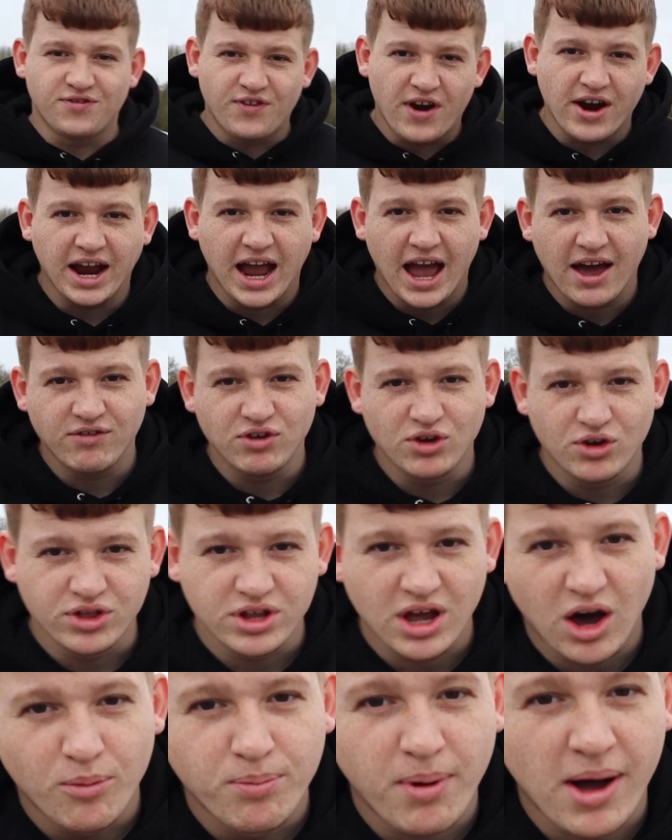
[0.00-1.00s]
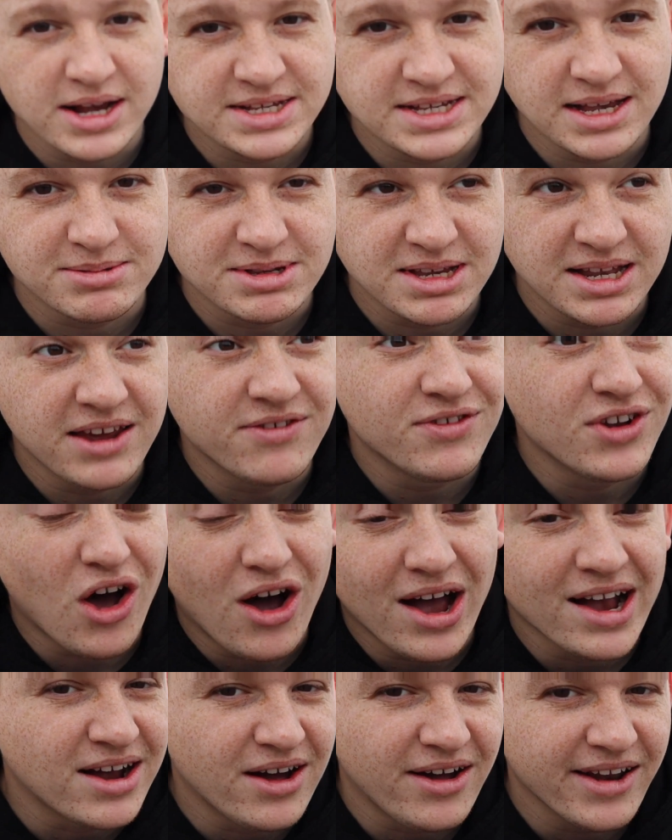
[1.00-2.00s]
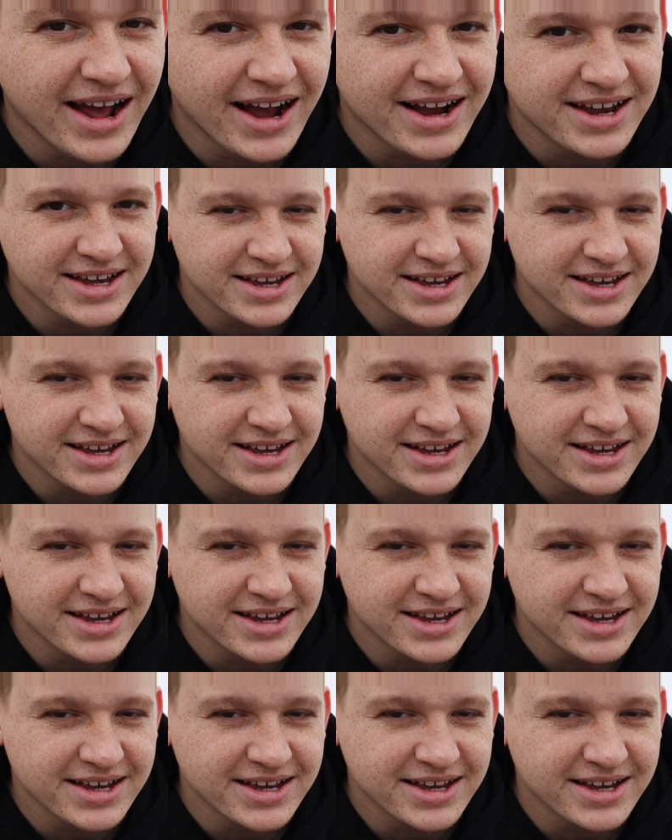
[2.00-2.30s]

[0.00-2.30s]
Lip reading: very heavy on the old biceps, and even I can't hack